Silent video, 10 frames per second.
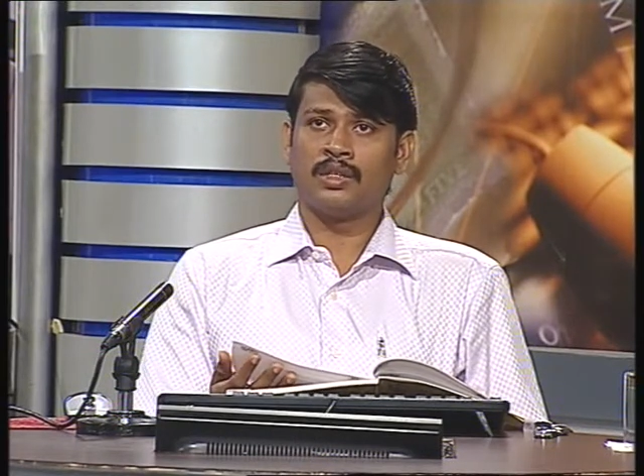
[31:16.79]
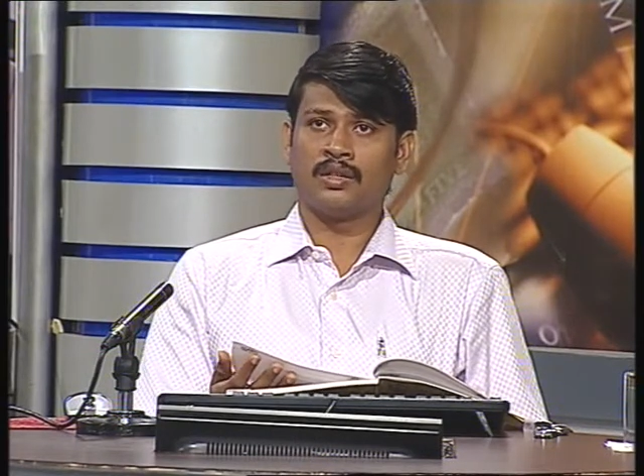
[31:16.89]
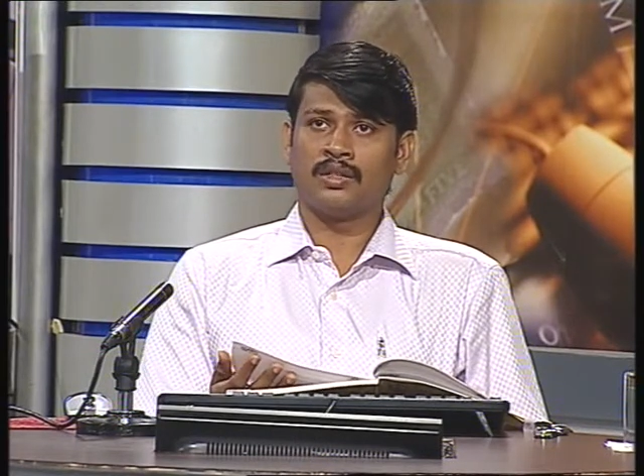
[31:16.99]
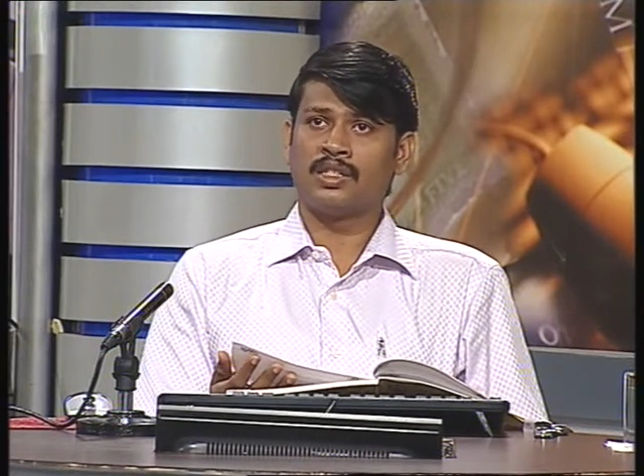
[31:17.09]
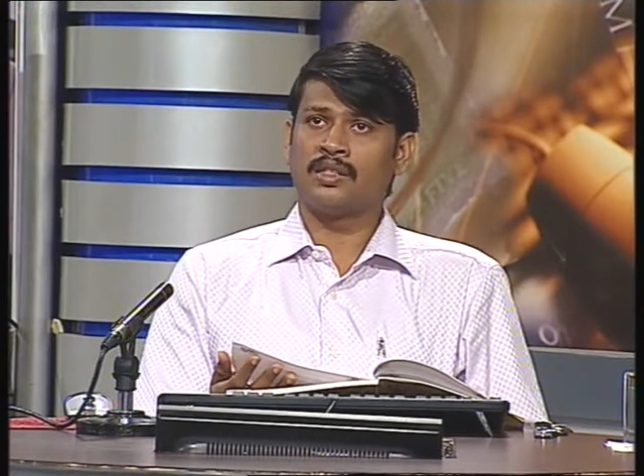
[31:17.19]

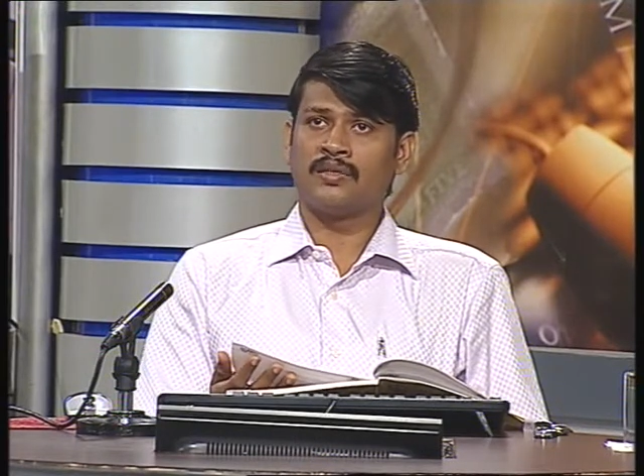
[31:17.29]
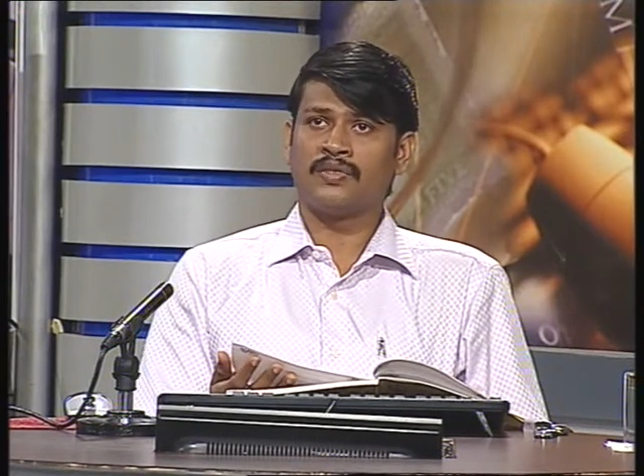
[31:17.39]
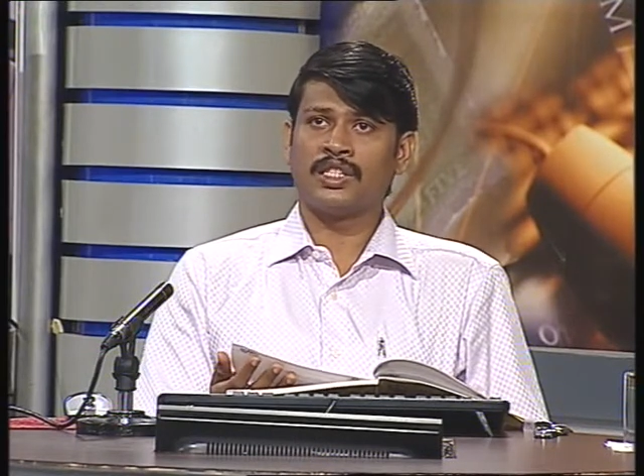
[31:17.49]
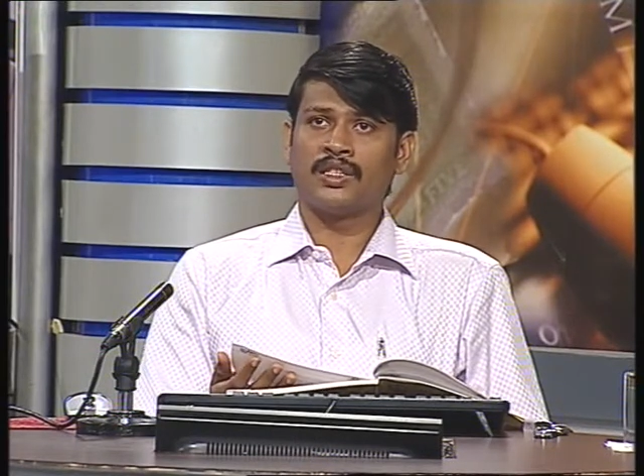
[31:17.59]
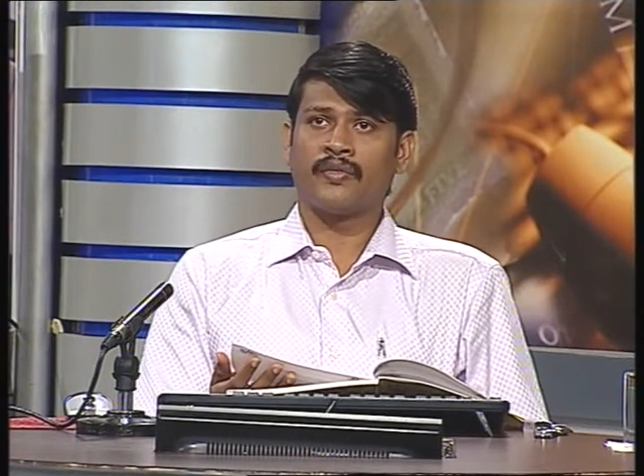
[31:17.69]
This is a
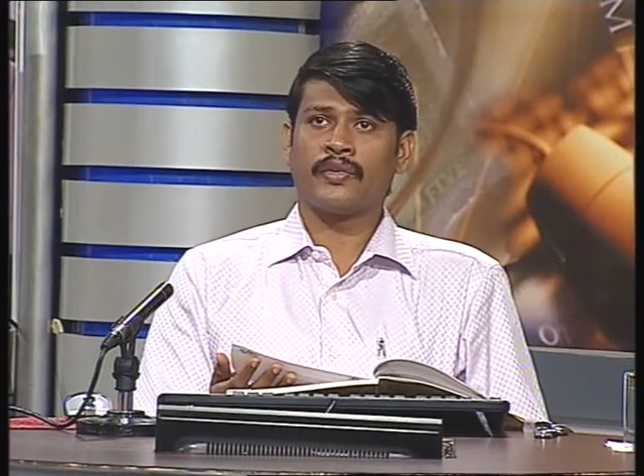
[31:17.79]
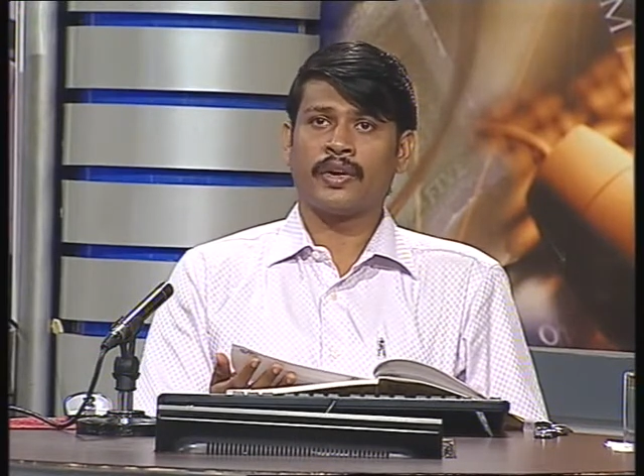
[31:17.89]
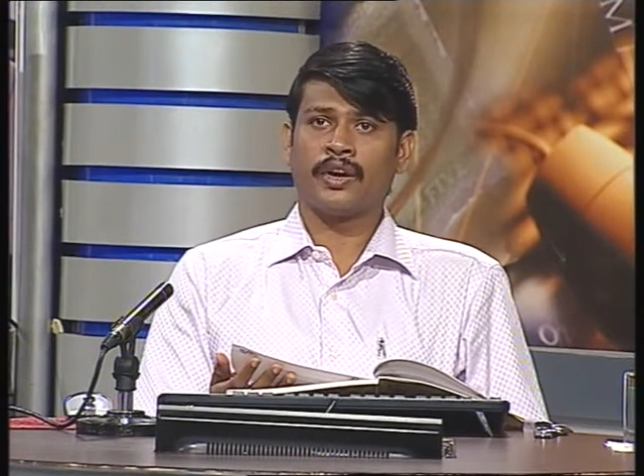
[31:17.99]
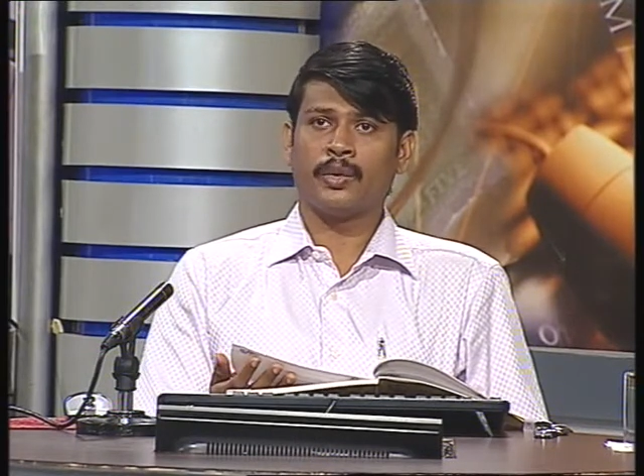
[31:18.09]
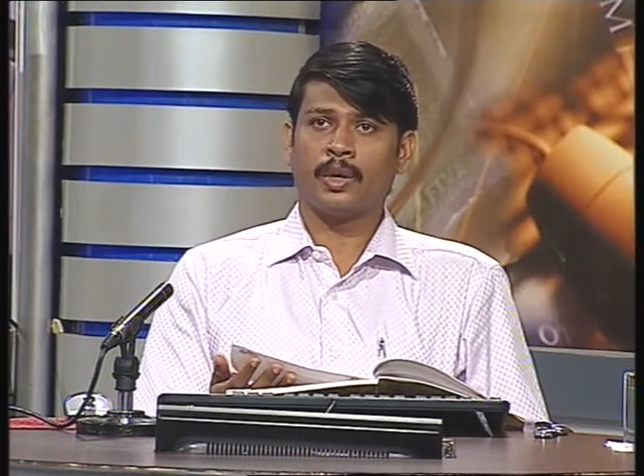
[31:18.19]
free software
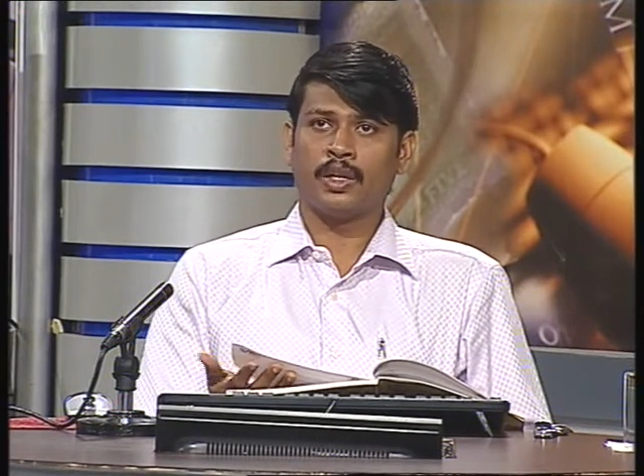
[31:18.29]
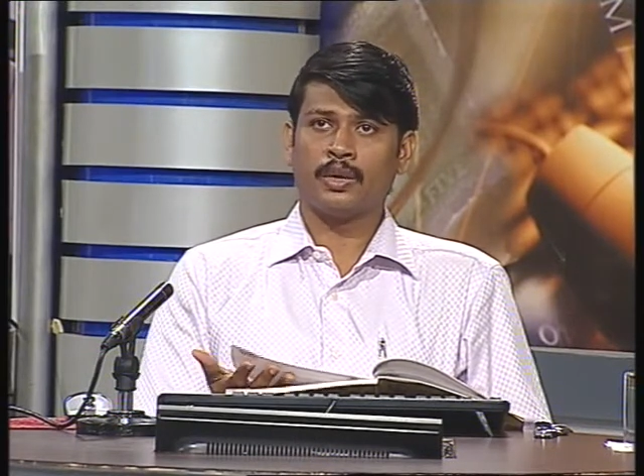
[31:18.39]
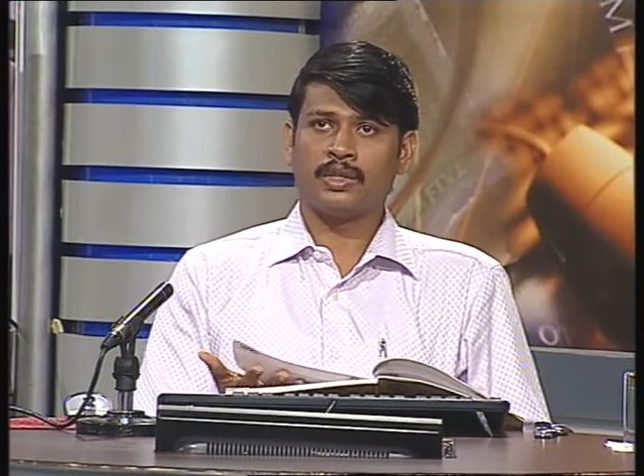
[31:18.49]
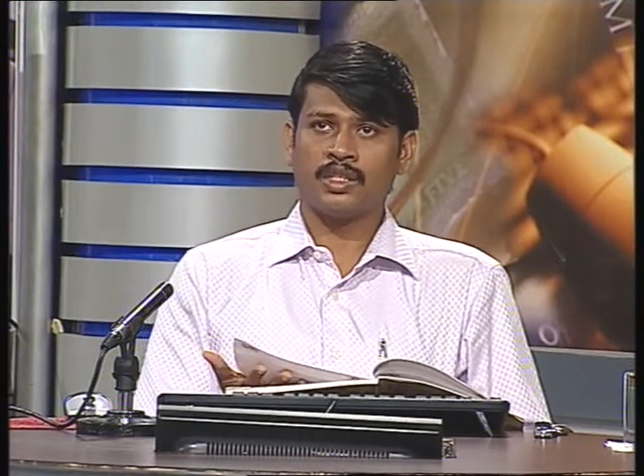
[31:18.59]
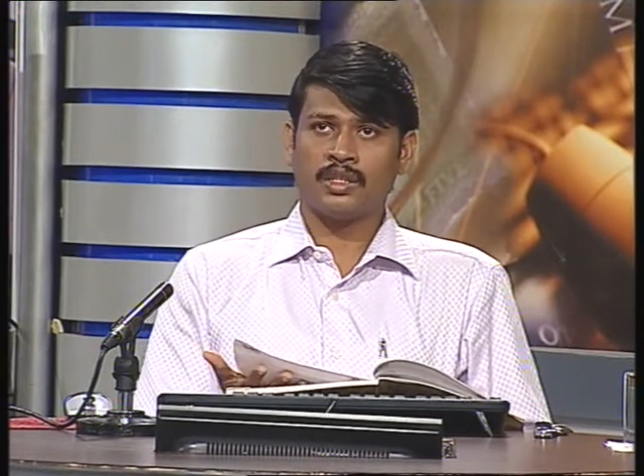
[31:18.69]
and you can
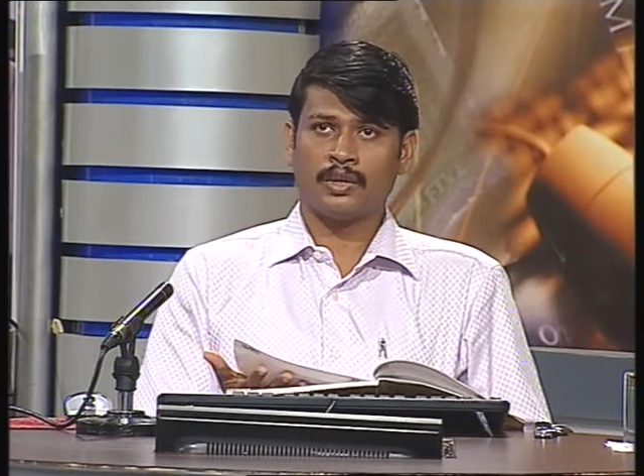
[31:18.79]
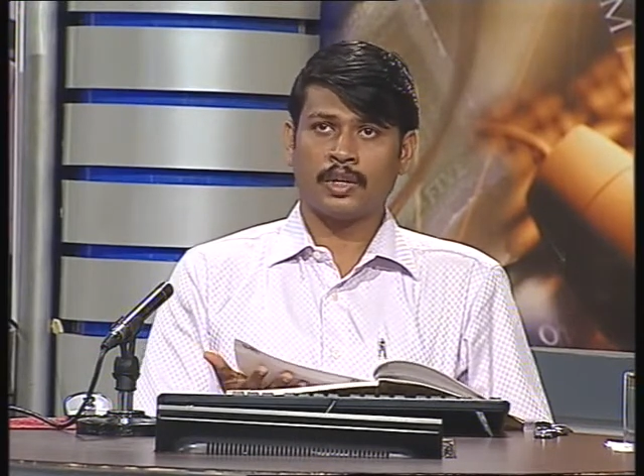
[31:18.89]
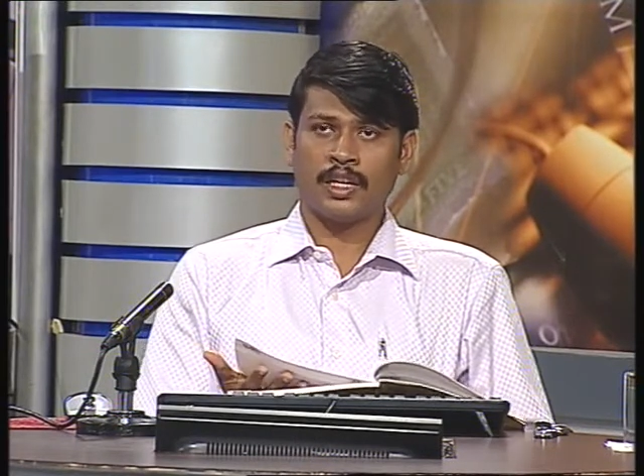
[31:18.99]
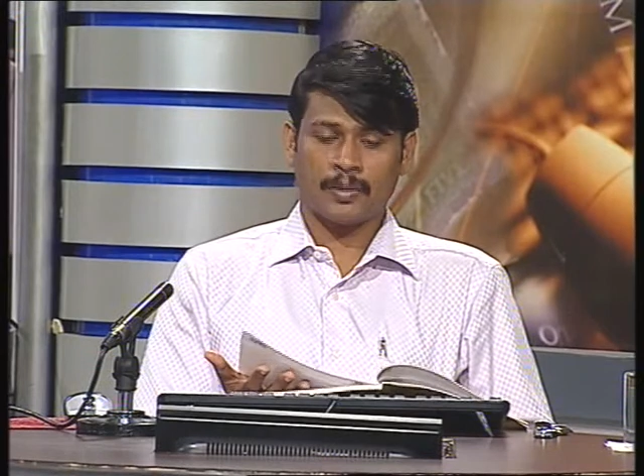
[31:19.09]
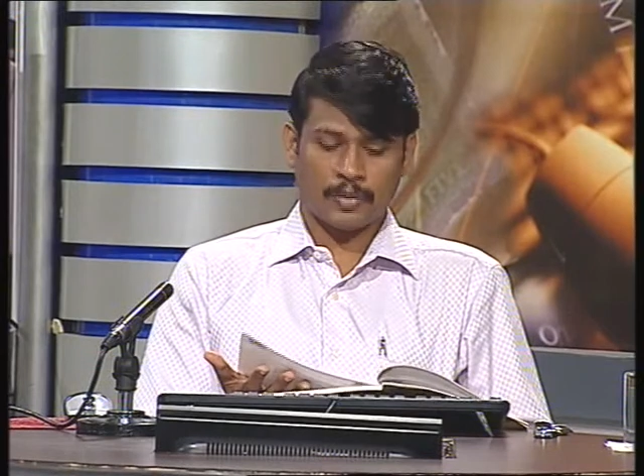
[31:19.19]
use it to
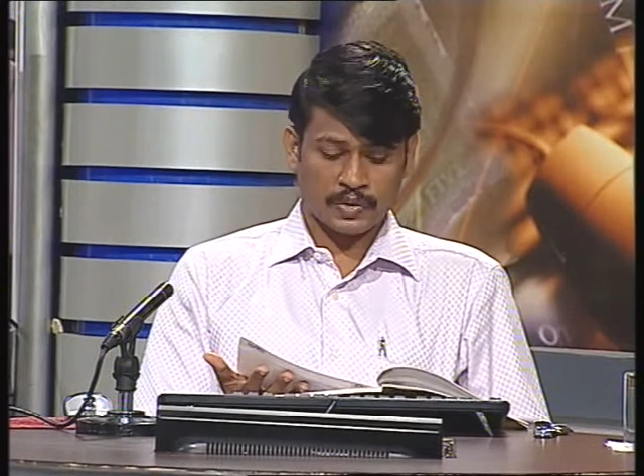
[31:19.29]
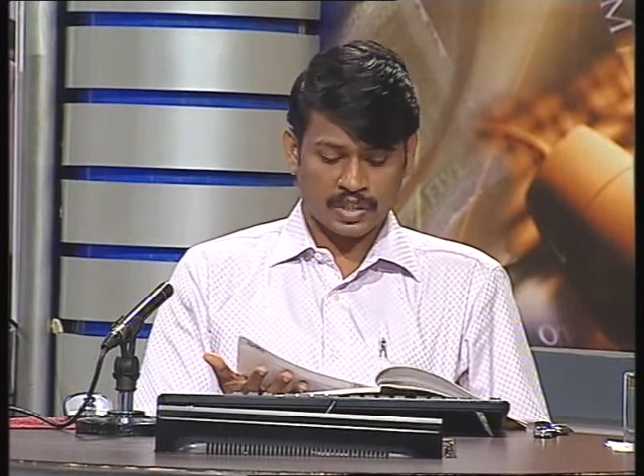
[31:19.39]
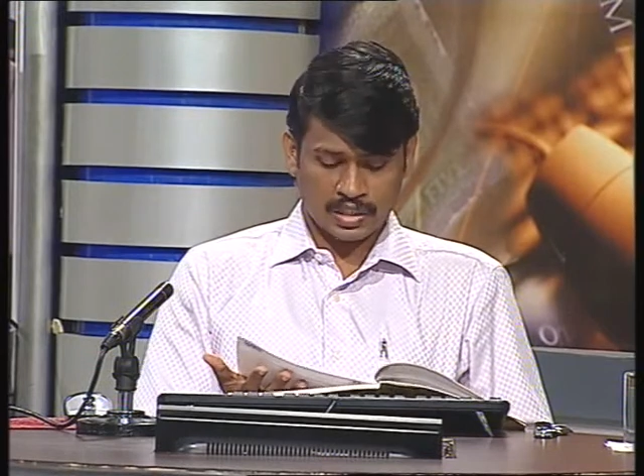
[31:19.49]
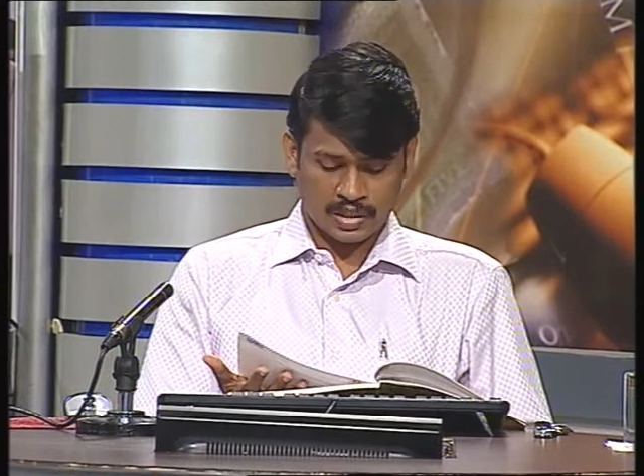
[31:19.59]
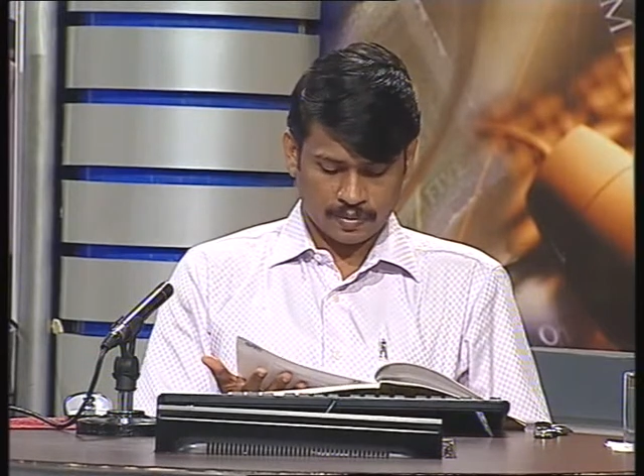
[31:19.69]
clean up your
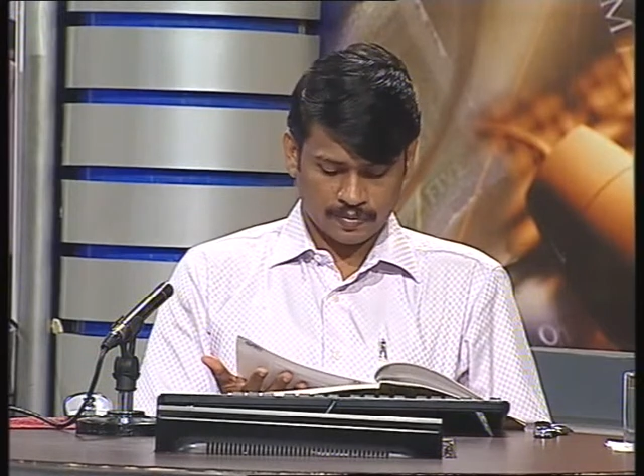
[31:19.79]
system.